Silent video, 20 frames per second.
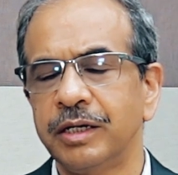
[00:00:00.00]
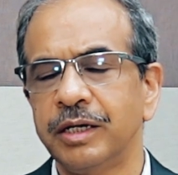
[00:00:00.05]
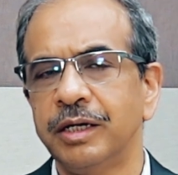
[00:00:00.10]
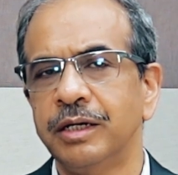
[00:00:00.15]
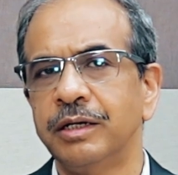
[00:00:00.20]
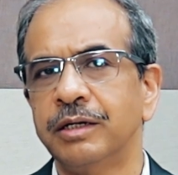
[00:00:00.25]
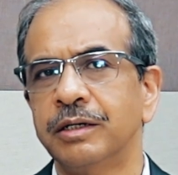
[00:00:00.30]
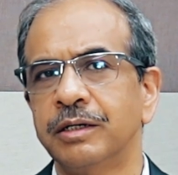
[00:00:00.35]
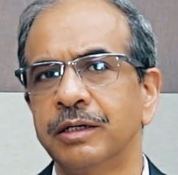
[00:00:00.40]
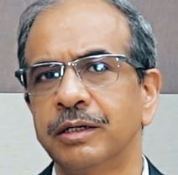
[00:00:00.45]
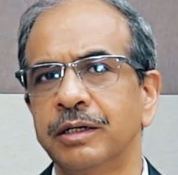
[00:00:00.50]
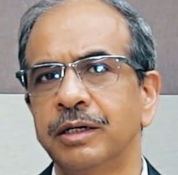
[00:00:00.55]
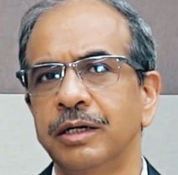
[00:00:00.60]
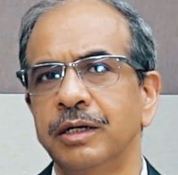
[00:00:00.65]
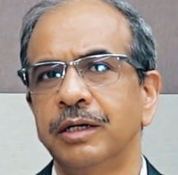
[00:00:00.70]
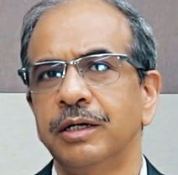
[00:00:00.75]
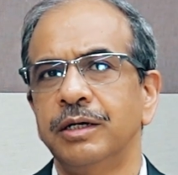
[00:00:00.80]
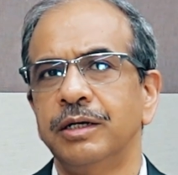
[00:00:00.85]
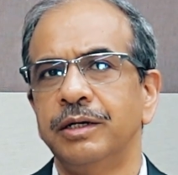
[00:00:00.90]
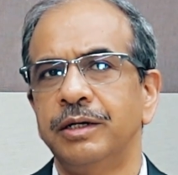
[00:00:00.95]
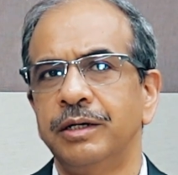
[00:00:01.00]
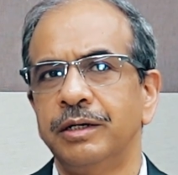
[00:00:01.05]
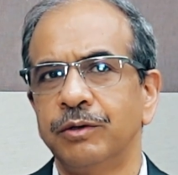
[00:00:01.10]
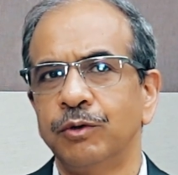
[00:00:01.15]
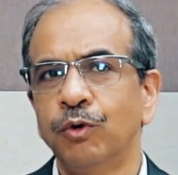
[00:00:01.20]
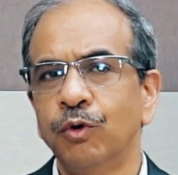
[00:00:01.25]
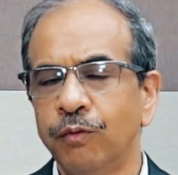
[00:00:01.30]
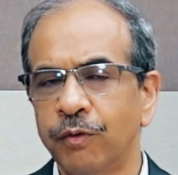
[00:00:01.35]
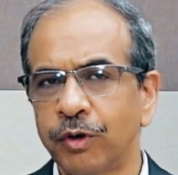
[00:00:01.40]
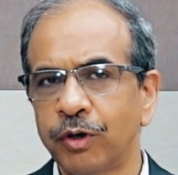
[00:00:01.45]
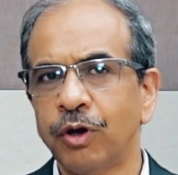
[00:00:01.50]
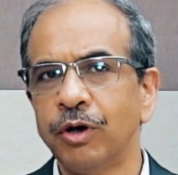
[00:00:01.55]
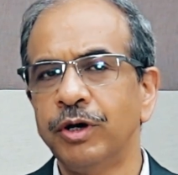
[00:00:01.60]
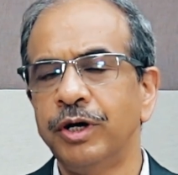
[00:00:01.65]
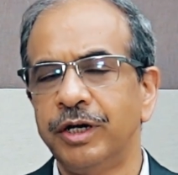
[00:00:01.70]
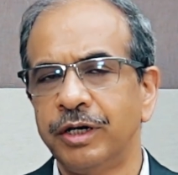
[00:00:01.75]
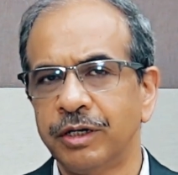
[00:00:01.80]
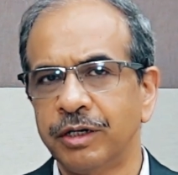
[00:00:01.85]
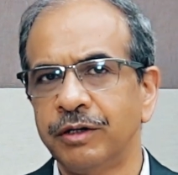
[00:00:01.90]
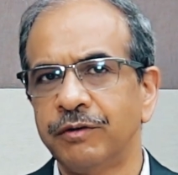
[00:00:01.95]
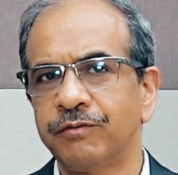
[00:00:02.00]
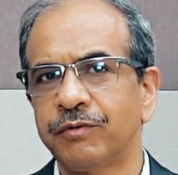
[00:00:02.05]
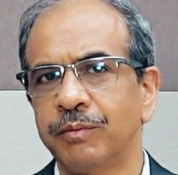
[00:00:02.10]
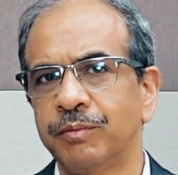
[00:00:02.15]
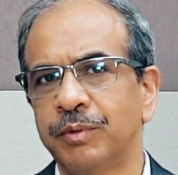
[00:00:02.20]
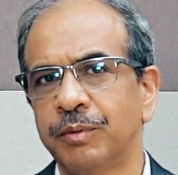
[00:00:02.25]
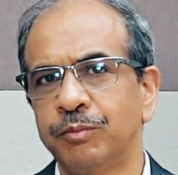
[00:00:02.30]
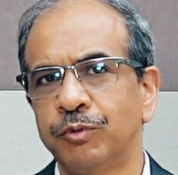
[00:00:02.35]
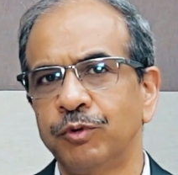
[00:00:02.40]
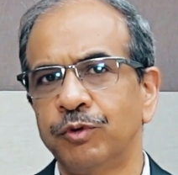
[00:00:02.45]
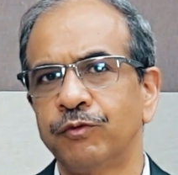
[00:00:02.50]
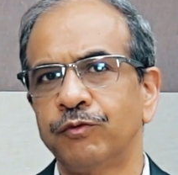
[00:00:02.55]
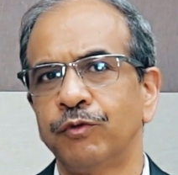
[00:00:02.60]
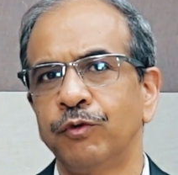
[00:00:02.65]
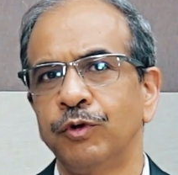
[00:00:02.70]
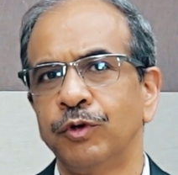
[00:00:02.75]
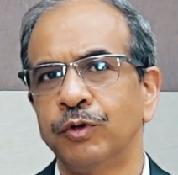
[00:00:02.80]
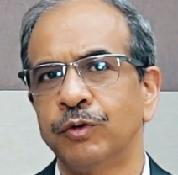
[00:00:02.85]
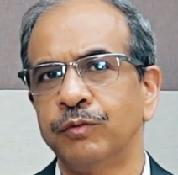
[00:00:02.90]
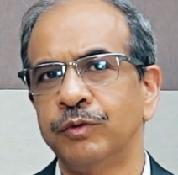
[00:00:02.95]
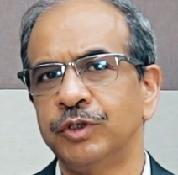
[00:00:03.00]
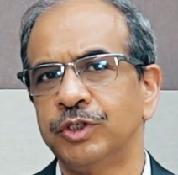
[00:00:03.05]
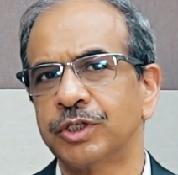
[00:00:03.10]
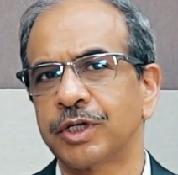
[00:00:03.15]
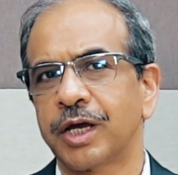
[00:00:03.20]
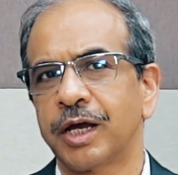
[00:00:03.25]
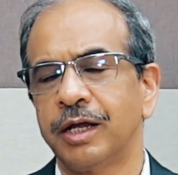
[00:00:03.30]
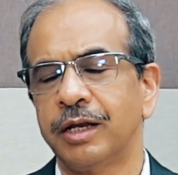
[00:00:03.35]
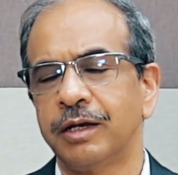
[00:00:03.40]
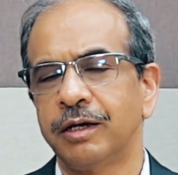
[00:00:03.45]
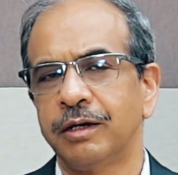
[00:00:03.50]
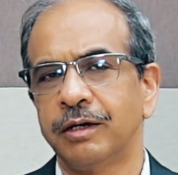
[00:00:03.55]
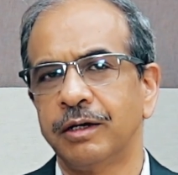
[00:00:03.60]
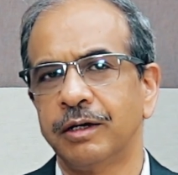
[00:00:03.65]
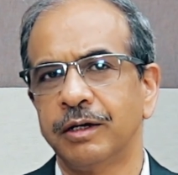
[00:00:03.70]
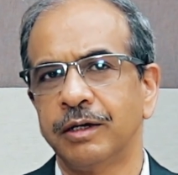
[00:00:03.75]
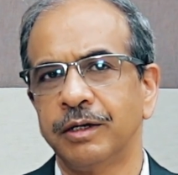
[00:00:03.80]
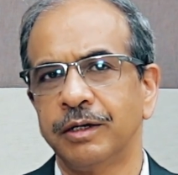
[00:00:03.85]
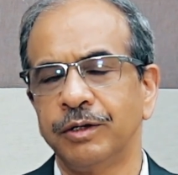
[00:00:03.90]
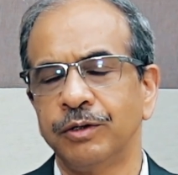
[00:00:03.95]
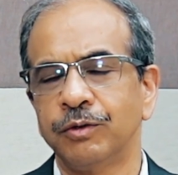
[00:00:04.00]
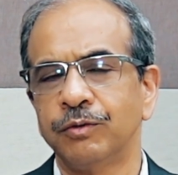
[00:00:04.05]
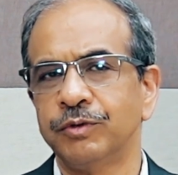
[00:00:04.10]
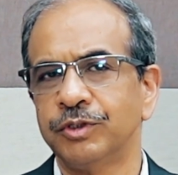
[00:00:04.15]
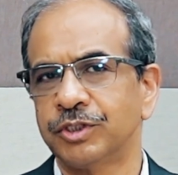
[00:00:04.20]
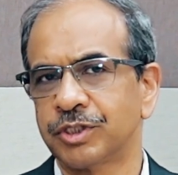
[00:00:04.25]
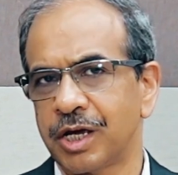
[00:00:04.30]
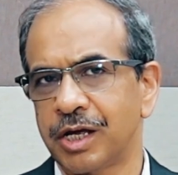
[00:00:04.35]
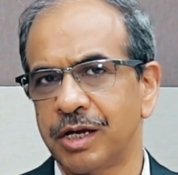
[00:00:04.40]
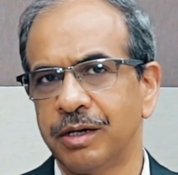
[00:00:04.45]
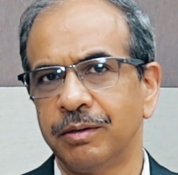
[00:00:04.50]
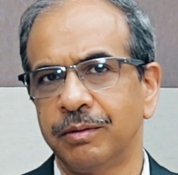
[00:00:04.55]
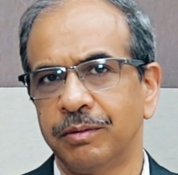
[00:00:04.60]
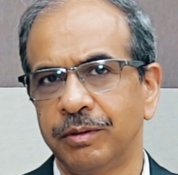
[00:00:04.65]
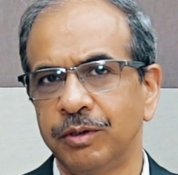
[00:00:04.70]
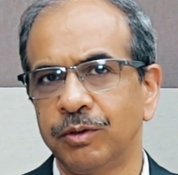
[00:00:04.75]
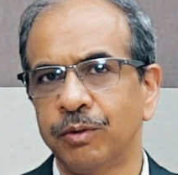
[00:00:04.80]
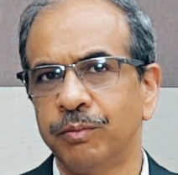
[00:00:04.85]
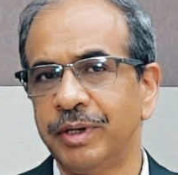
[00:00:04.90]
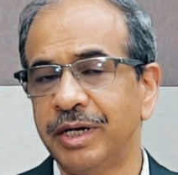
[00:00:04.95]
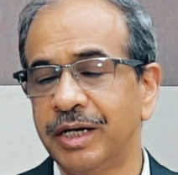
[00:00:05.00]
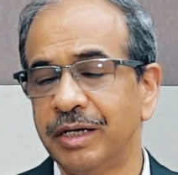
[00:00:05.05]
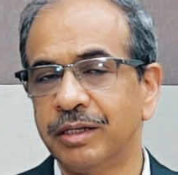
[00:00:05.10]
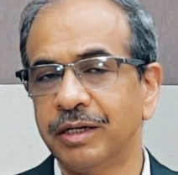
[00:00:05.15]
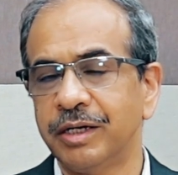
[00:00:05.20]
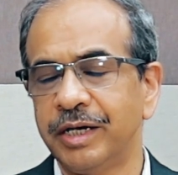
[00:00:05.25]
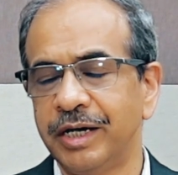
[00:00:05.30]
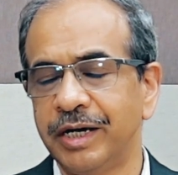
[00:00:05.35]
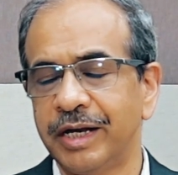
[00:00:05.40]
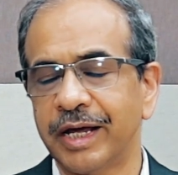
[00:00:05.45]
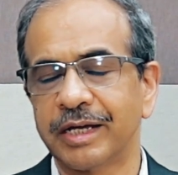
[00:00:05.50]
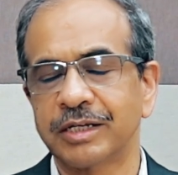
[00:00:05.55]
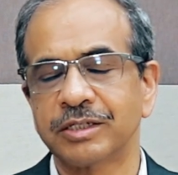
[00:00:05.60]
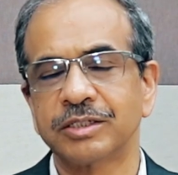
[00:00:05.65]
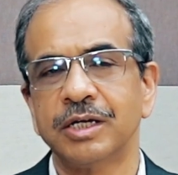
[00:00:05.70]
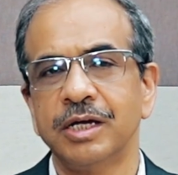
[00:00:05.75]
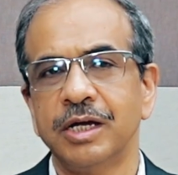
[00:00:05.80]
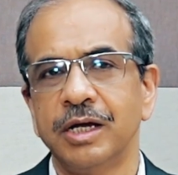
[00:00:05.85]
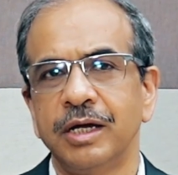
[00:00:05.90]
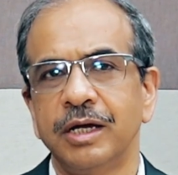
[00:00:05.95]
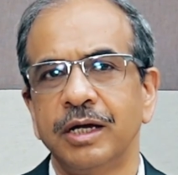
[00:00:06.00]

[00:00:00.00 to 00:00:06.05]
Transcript: in the overall return from the portfolio which can, beat the index.